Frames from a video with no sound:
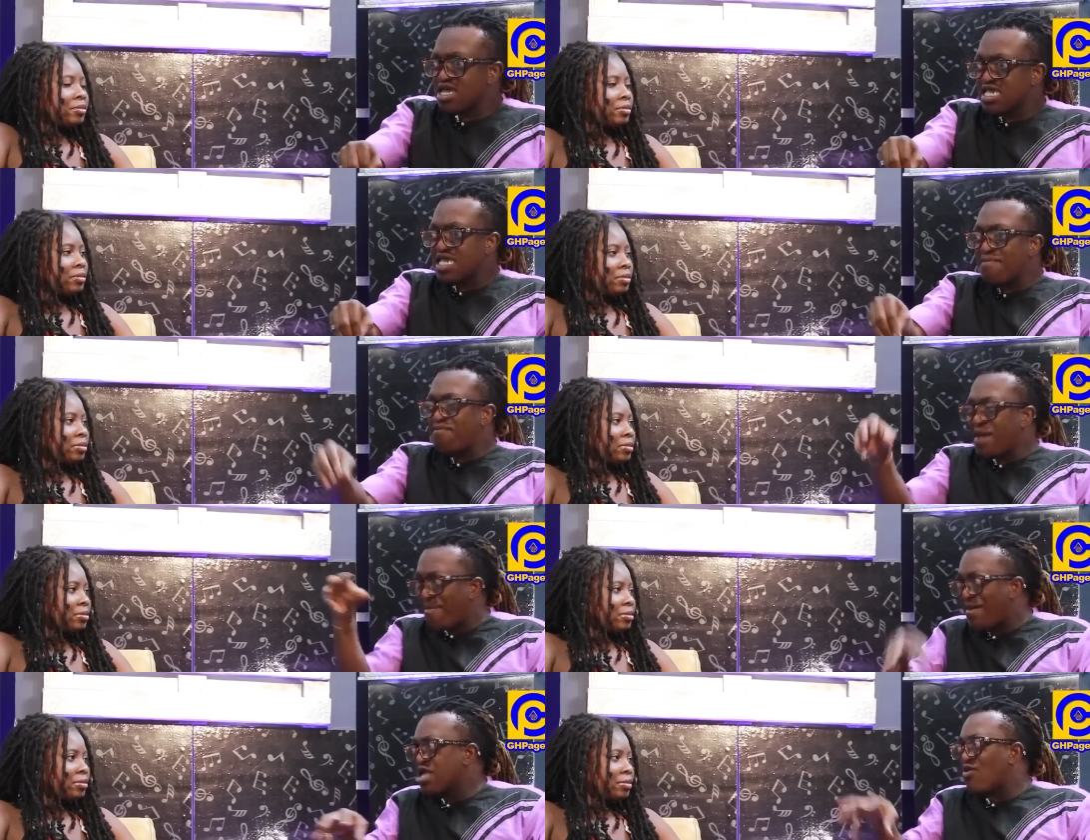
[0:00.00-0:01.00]
Speaker 1: Se
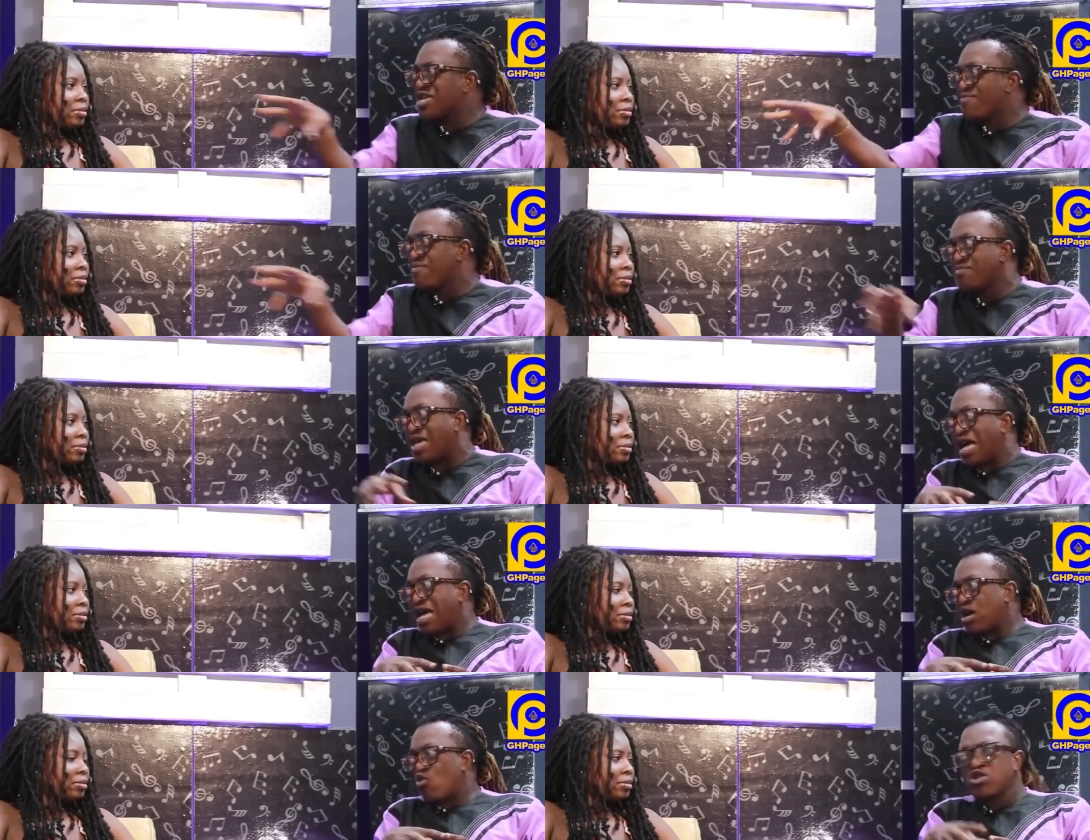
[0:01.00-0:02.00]
bema no ye bibia.
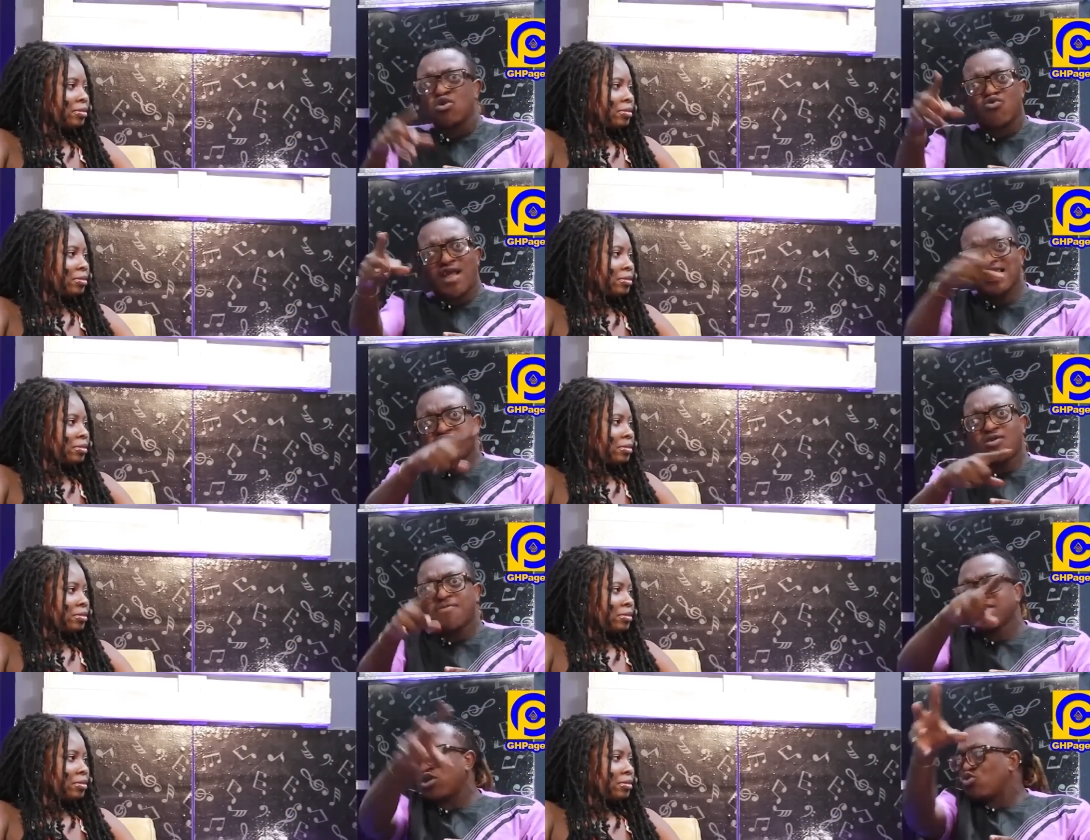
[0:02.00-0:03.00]
When you write so
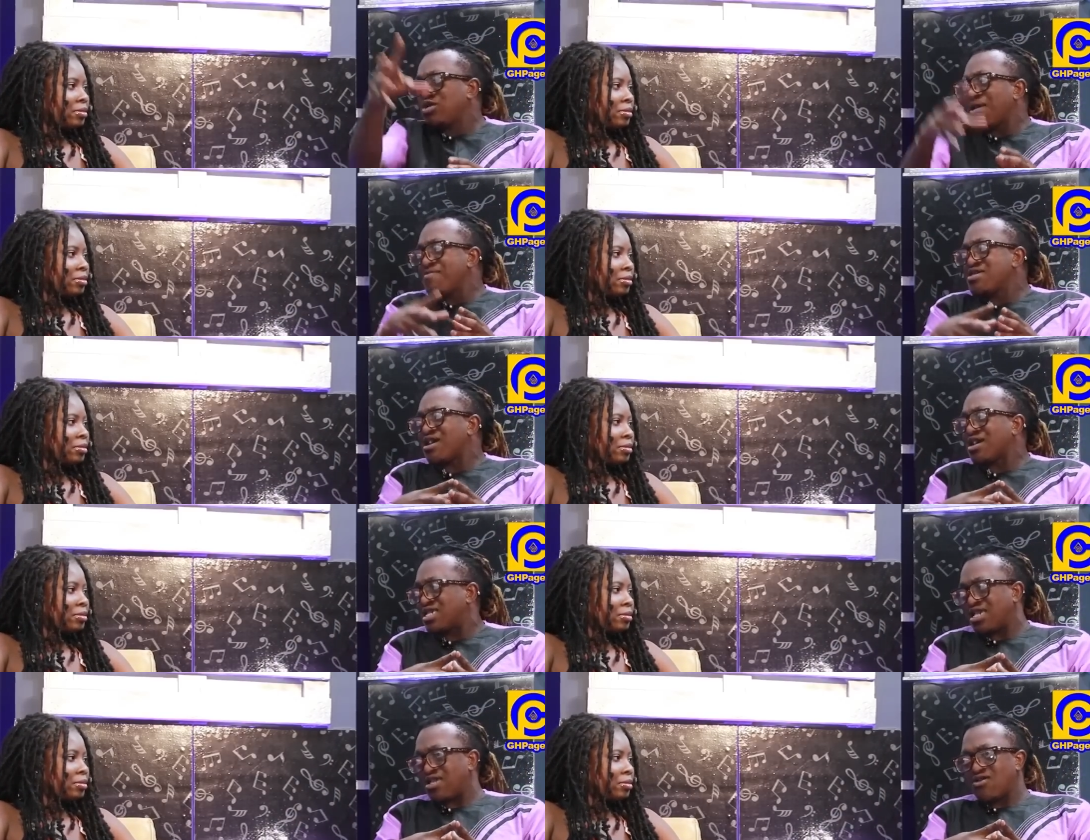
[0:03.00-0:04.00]
big social media
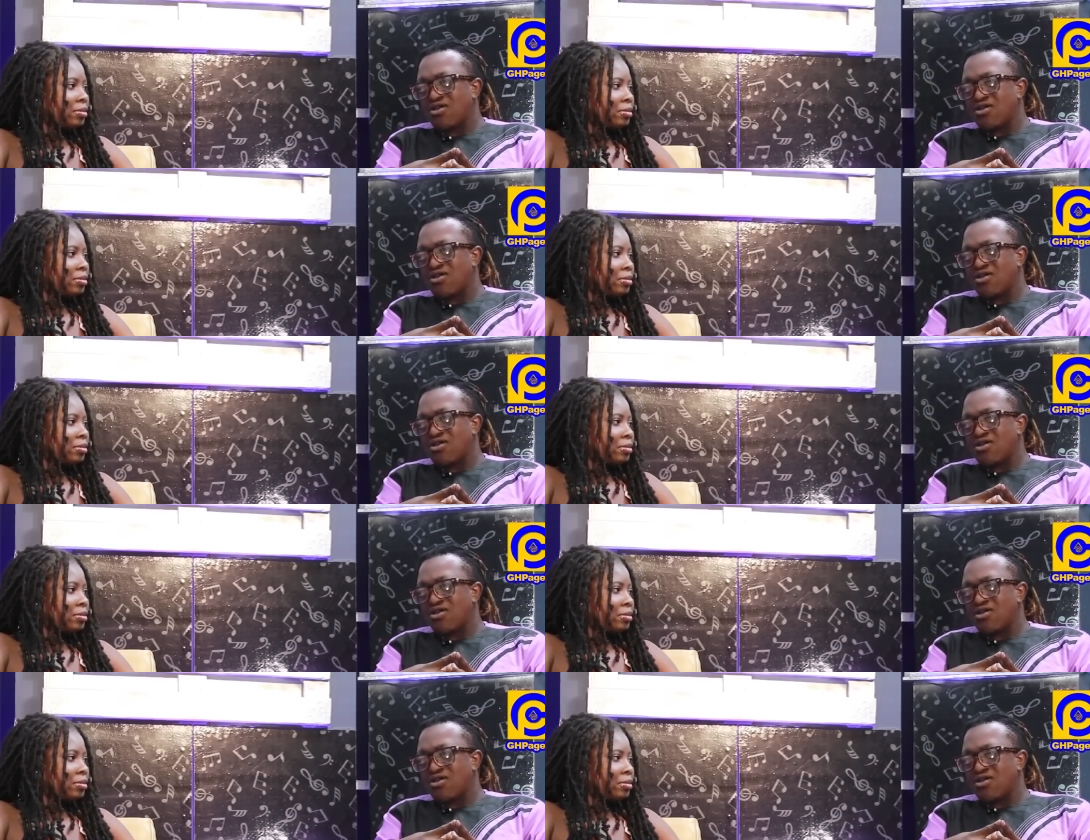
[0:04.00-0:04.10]
kase.